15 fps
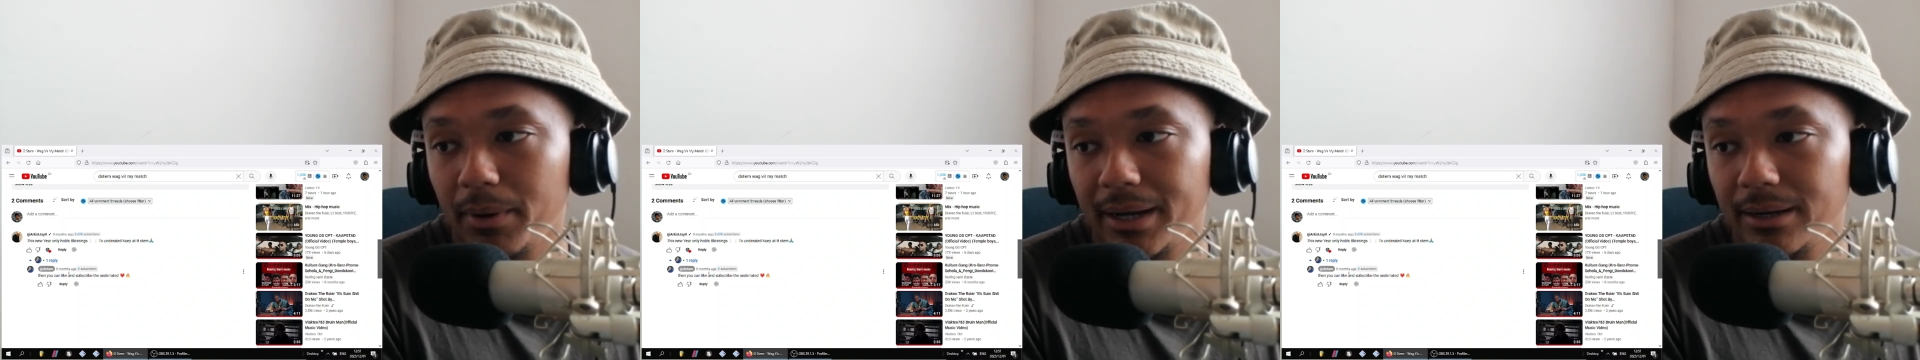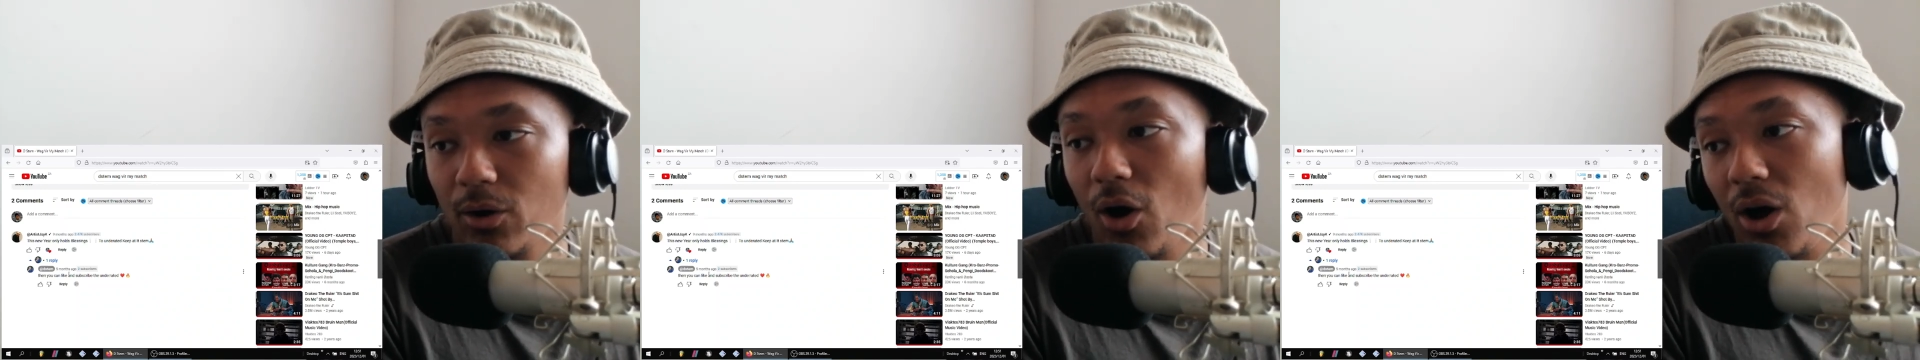
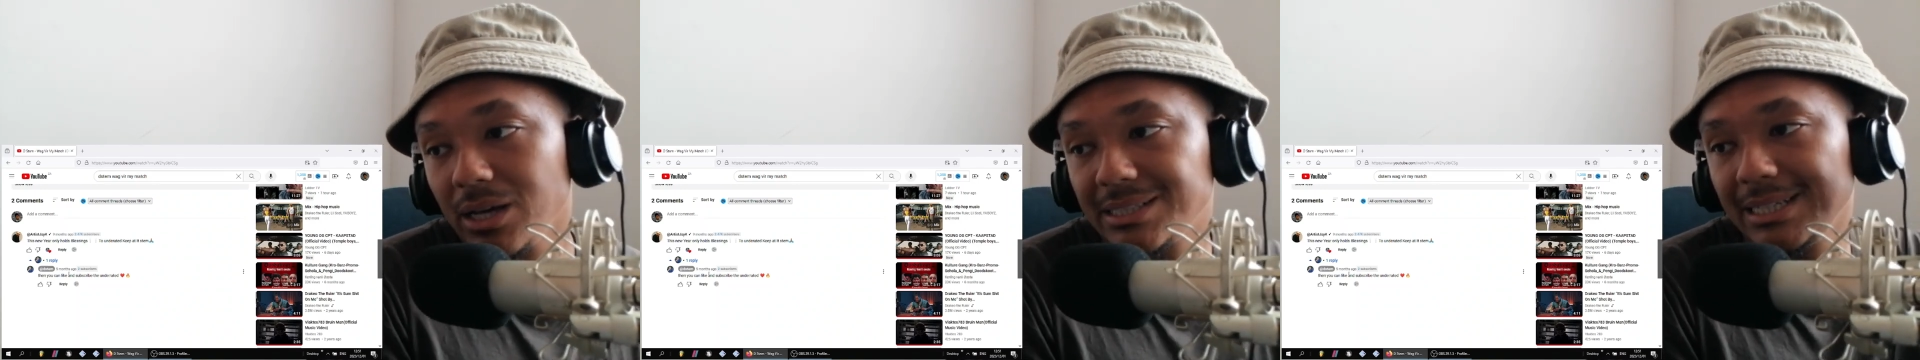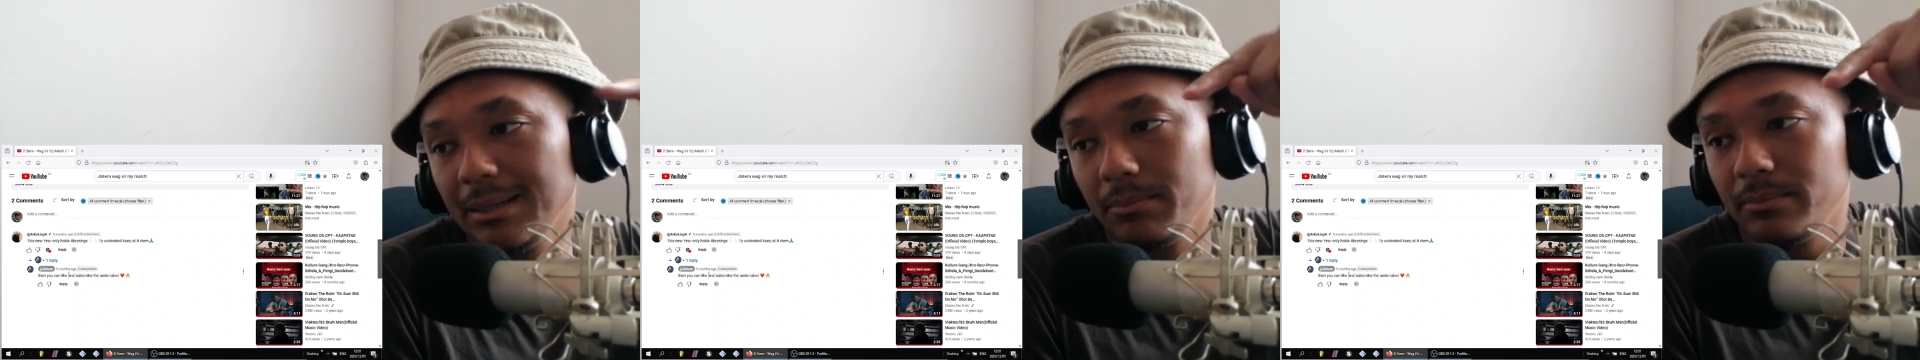But
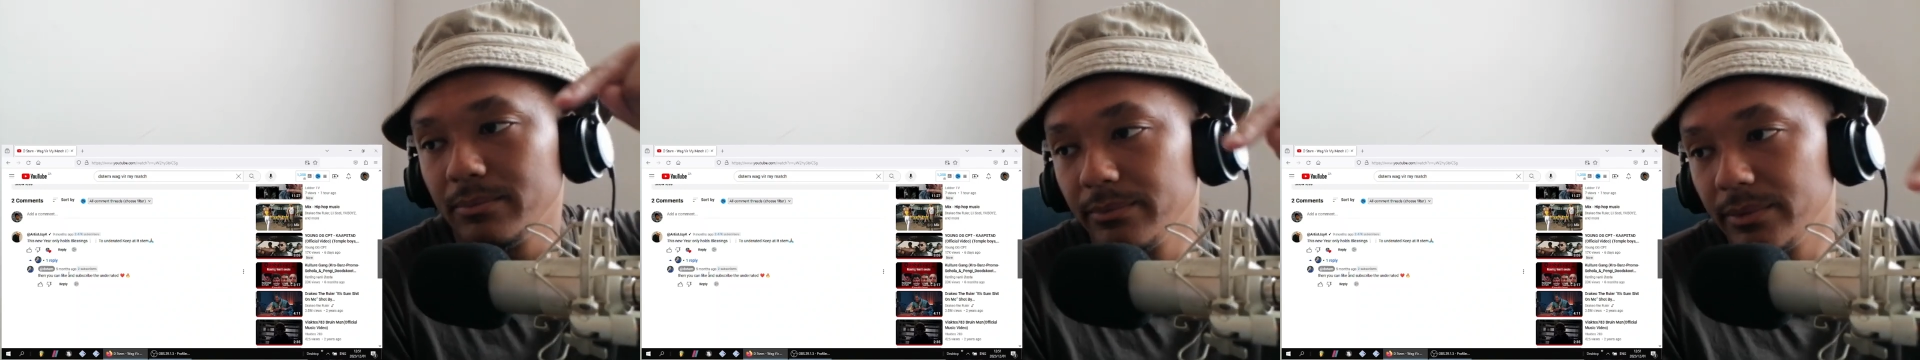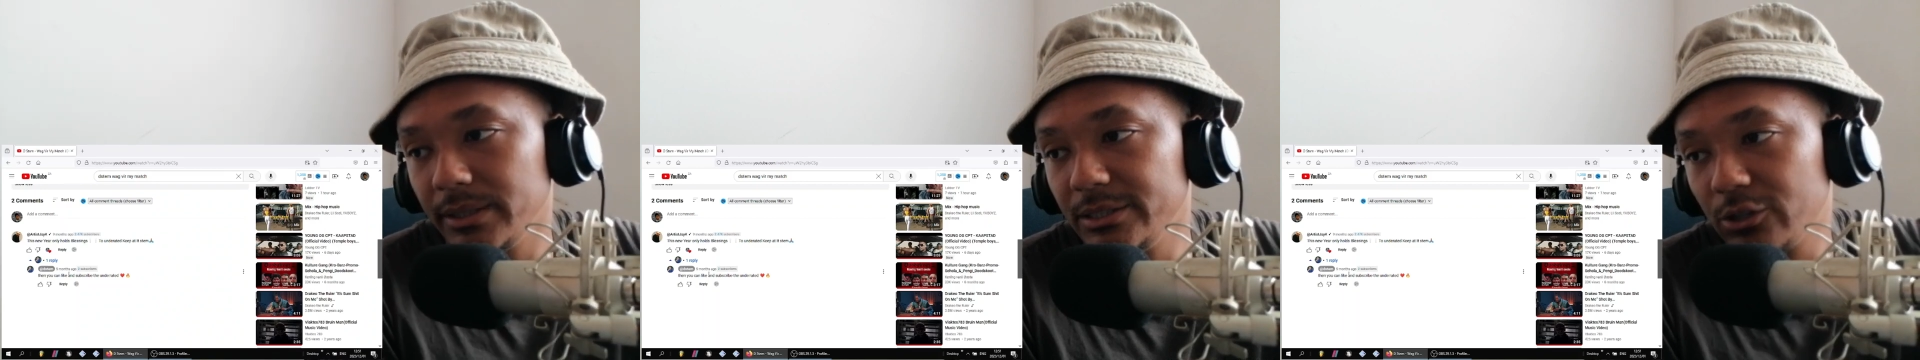ask him.
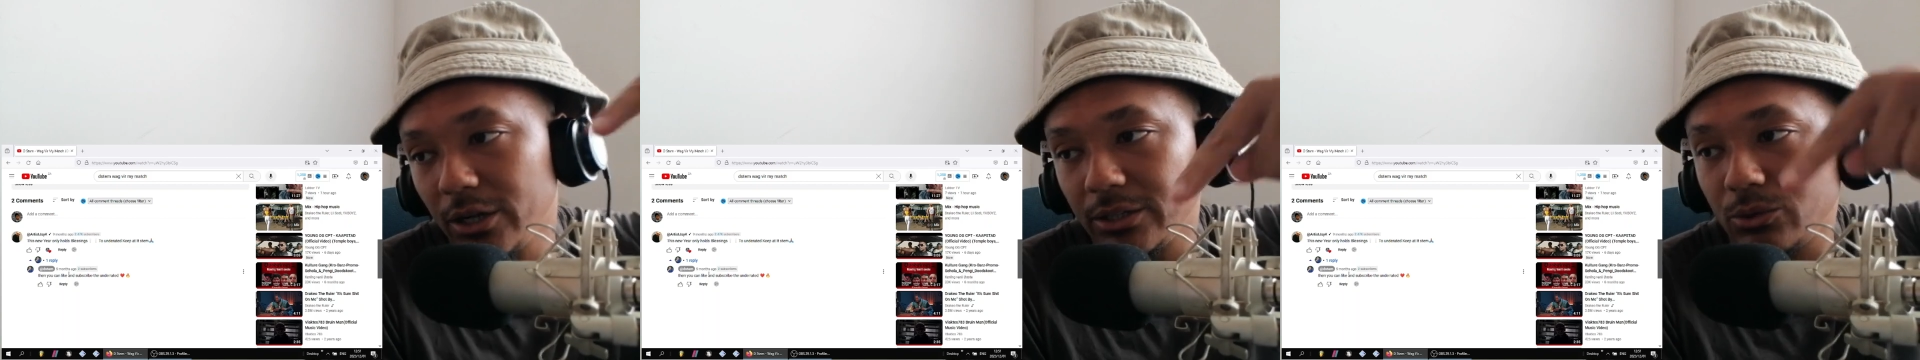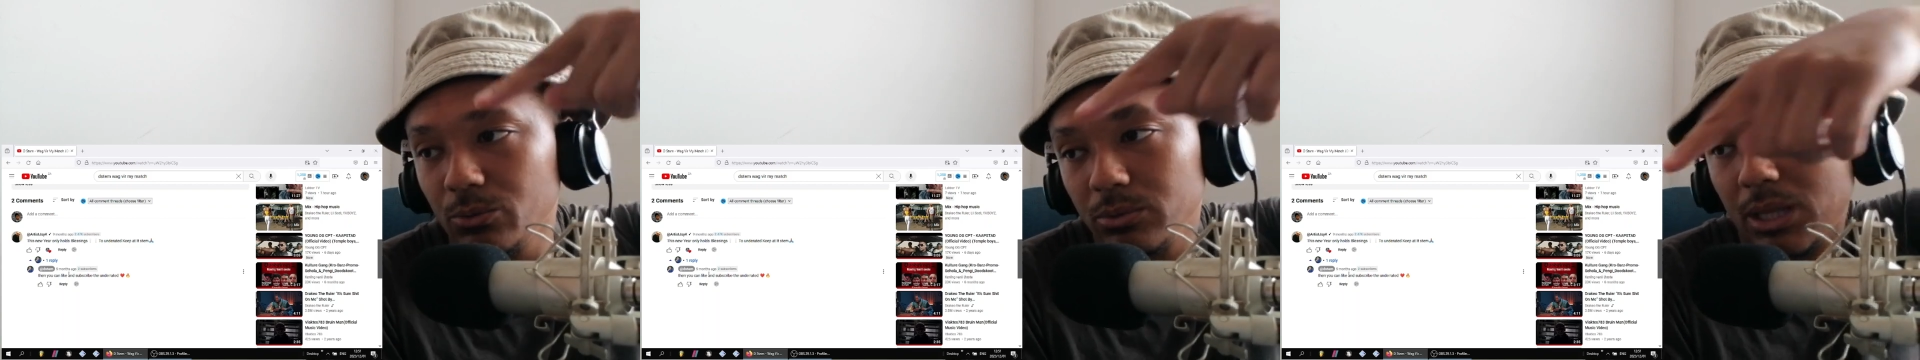He's
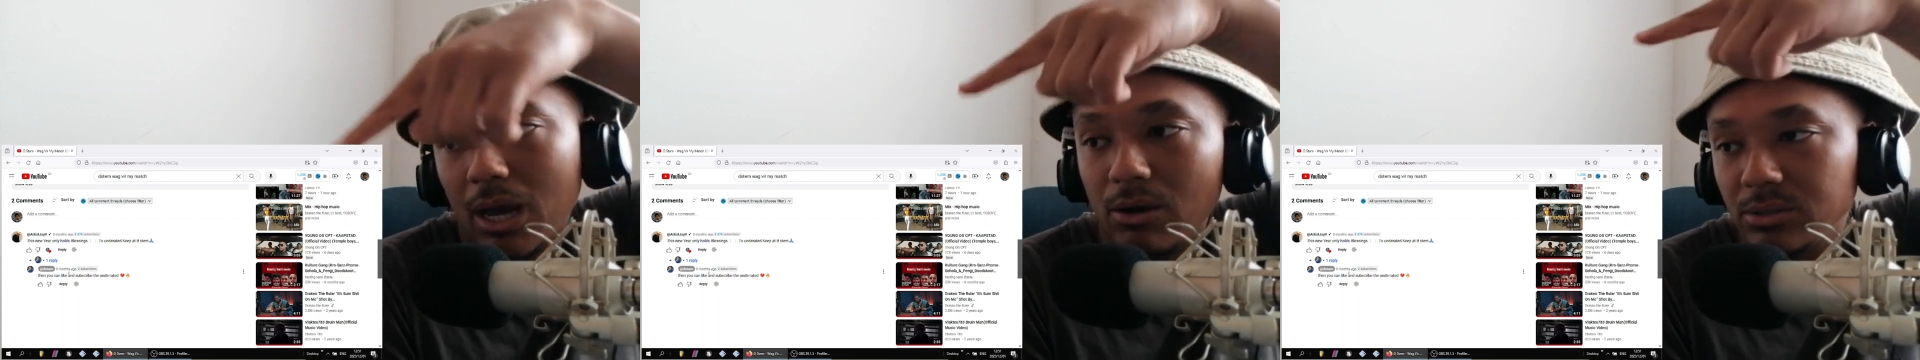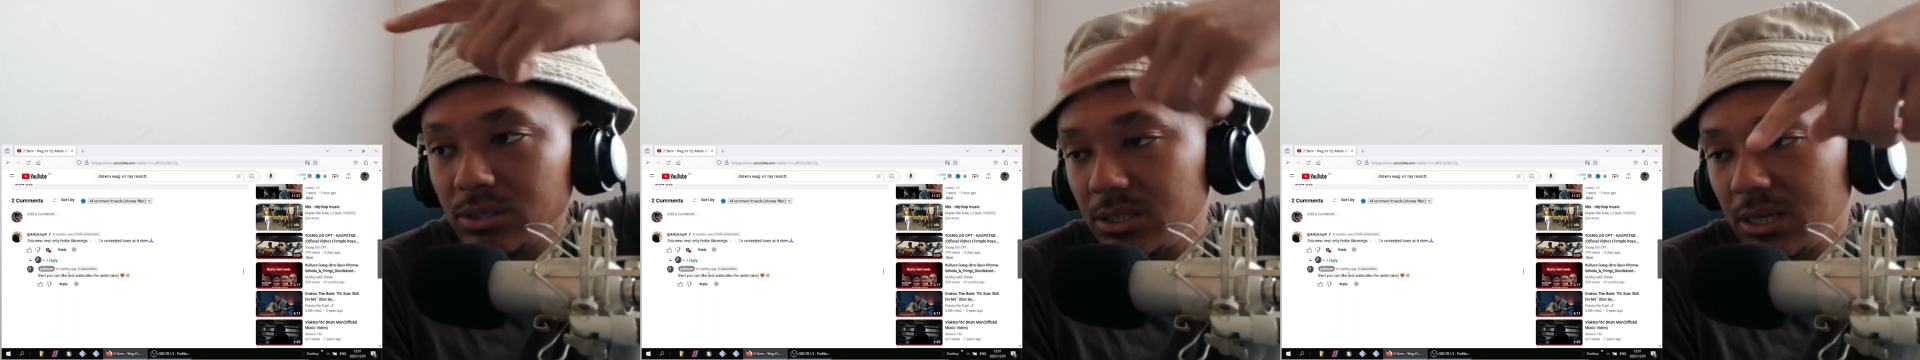got
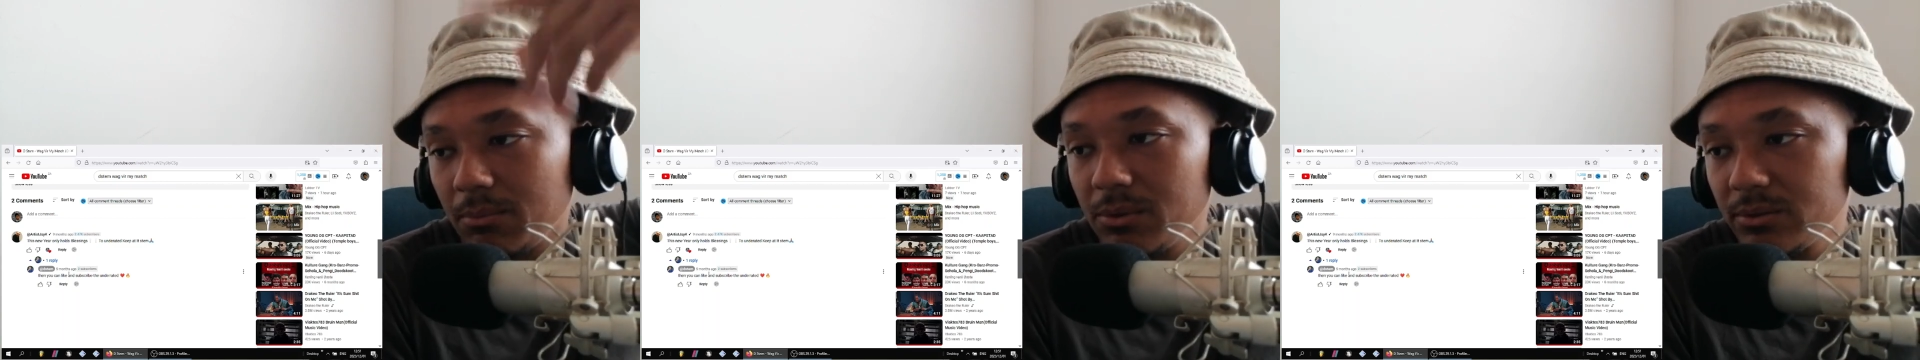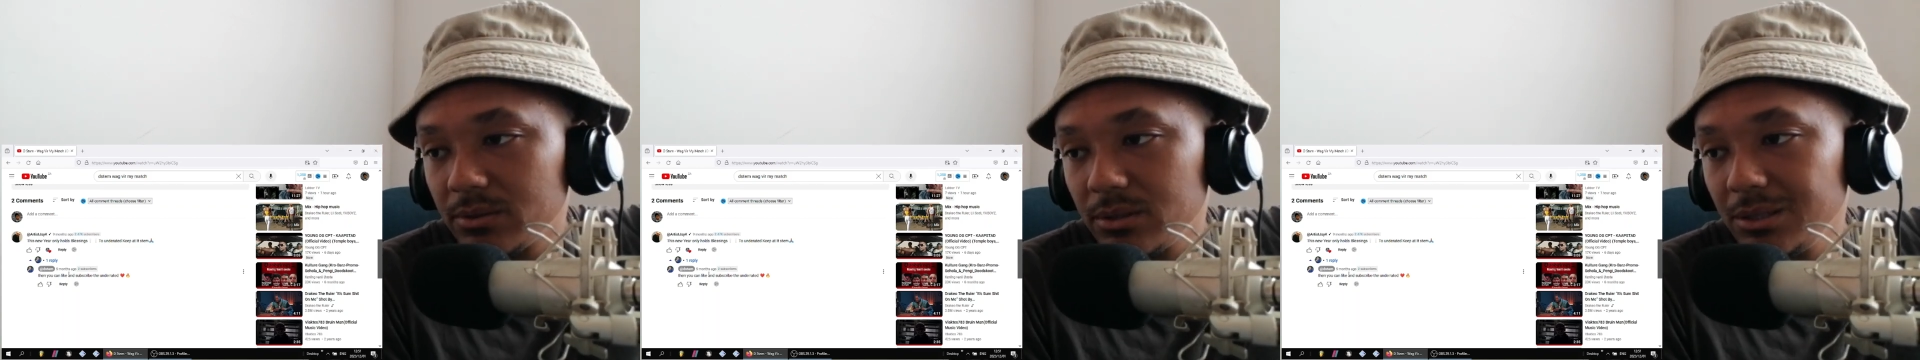2,000
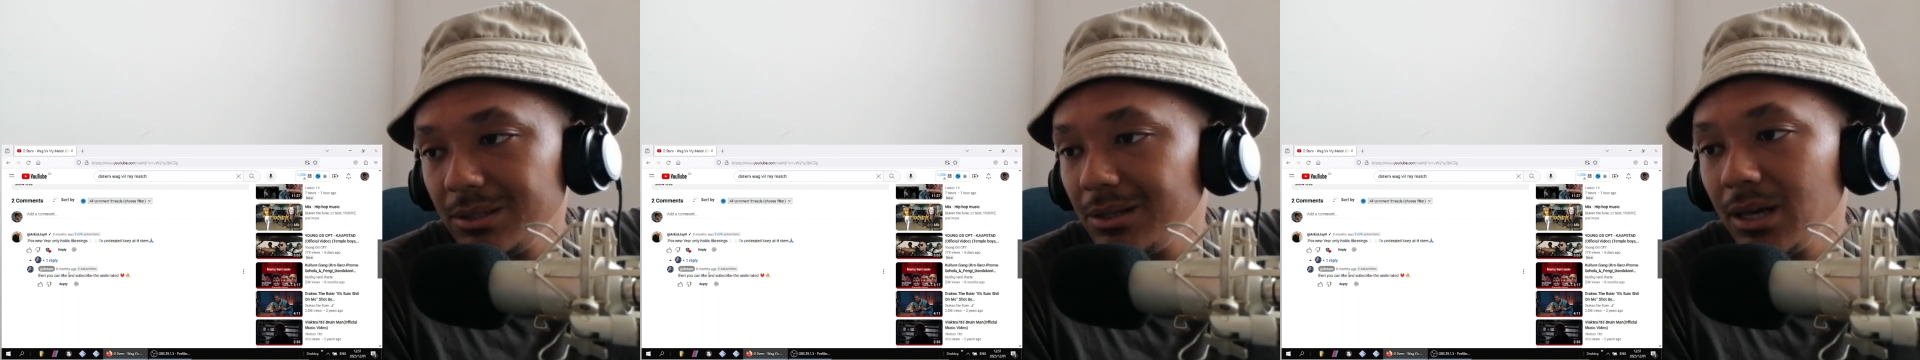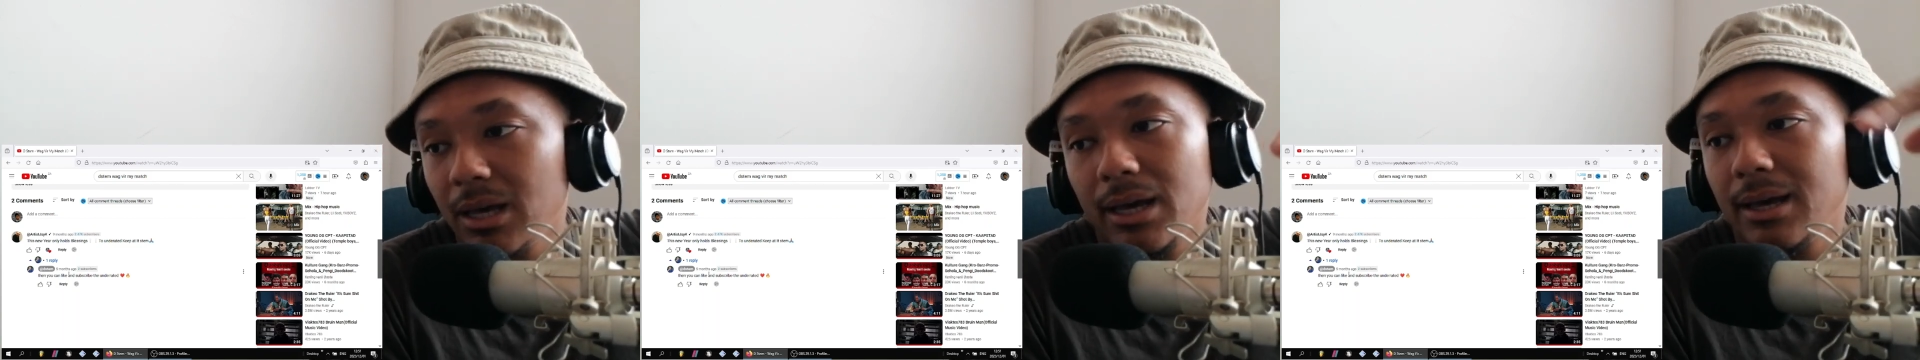something.